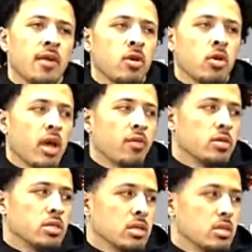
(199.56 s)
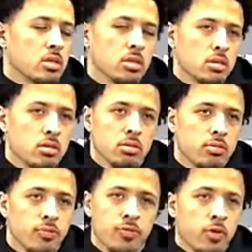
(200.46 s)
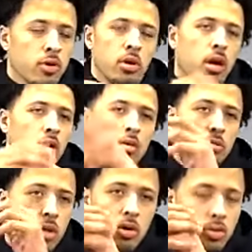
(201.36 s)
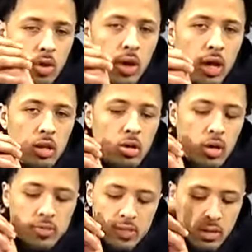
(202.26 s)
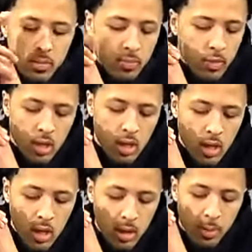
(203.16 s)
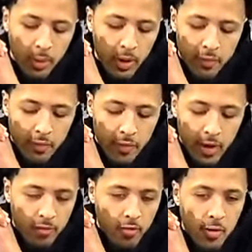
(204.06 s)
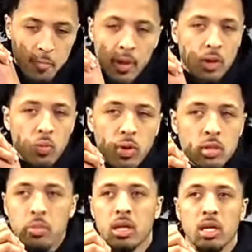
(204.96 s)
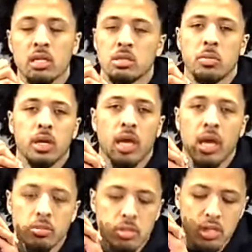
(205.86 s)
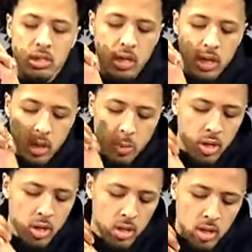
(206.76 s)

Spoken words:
known Avery since for, I don't know how long. I've seen him play for forever. I've played with him and against him in camps, things like that. But